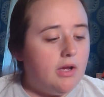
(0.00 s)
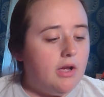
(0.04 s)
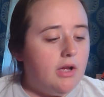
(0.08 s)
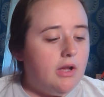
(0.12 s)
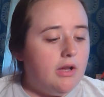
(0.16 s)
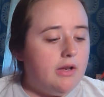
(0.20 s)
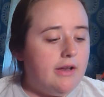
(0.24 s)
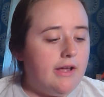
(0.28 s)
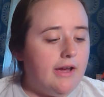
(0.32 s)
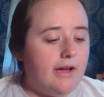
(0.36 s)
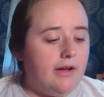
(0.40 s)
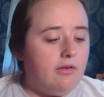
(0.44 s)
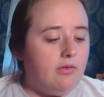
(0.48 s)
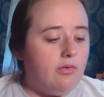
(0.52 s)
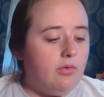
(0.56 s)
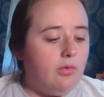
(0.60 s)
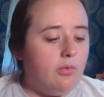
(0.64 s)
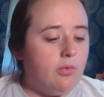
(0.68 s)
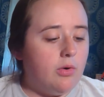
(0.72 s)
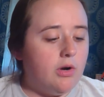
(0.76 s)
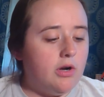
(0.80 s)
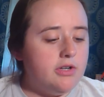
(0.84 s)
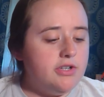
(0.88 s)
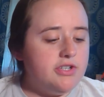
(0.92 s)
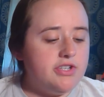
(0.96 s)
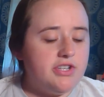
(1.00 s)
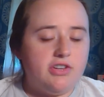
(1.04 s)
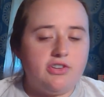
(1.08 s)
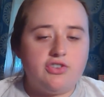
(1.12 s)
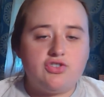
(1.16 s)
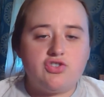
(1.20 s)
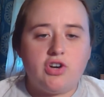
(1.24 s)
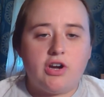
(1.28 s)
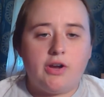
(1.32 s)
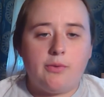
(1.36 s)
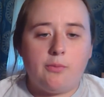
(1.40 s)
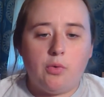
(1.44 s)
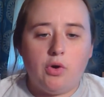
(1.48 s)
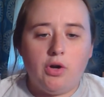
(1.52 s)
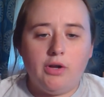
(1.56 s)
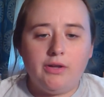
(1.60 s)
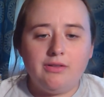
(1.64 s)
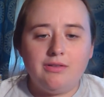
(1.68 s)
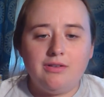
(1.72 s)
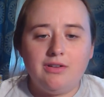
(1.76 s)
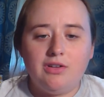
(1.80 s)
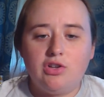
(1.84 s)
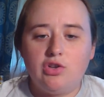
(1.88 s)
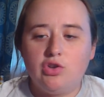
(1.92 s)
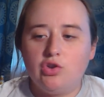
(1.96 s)
Now, we're just going to try
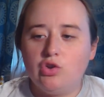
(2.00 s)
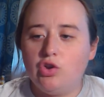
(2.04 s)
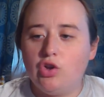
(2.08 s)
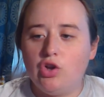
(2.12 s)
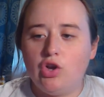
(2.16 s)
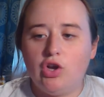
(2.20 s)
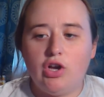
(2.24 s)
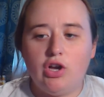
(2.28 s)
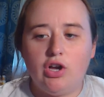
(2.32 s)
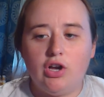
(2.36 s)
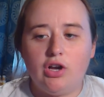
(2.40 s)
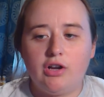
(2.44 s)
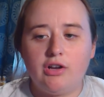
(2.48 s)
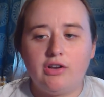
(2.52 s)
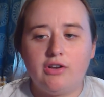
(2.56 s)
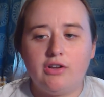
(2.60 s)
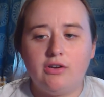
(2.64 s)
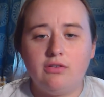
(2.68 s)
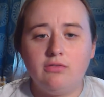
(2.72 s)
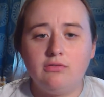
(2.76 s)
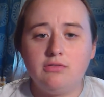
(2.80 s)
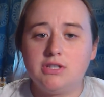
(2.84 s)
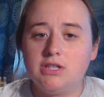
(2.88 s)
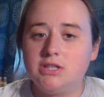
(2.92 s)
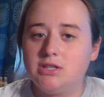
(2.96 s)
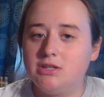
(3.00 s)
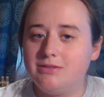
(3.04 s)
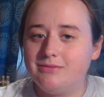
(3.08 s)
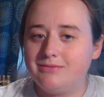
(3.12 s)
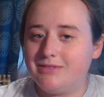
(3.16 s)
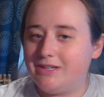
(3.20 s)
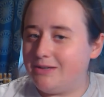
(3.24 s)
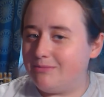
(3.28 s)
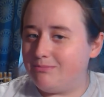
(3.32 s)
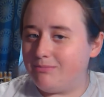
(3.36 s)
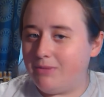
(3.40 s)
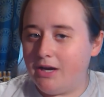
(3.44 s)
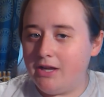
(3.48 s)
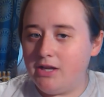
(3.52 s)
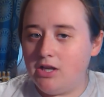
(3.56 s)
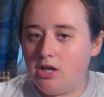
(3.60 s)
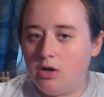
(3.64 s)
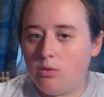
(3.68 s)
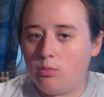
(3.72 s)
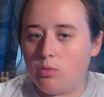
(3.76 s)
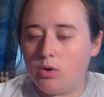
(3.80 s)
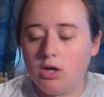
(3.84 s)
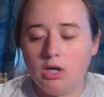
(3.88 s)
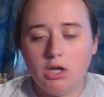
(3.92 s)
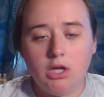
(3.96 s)
one long note. It might
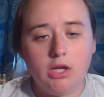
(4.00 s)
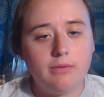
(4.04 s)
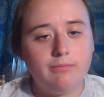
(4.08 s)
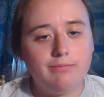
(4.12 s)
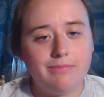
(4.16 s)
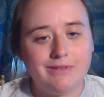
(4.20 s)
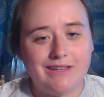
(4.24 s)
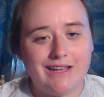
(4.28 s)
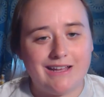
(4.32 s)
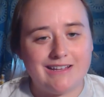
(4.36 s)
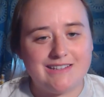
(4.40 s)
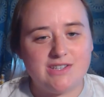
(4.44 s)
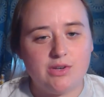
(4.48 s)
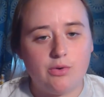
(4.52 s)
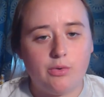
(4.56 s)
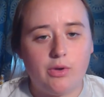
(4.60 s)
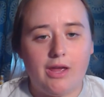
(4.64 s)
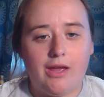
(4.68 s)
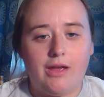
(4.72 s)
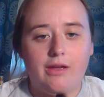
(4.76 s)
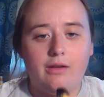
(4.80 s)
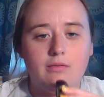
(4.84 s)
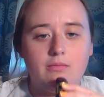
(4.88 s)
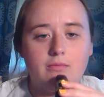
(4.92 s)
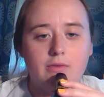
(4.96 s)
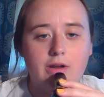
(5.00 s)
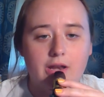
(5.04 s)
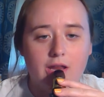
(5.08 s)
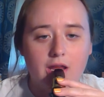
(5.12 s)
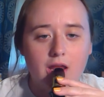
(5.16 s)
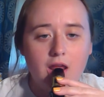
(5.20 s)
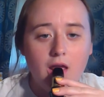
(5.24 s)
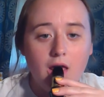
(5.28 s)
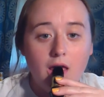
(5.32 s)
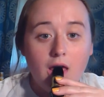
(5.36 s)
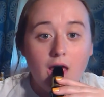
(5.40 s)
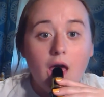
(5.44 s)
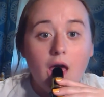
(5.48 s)
not work, but that's okay. Ready?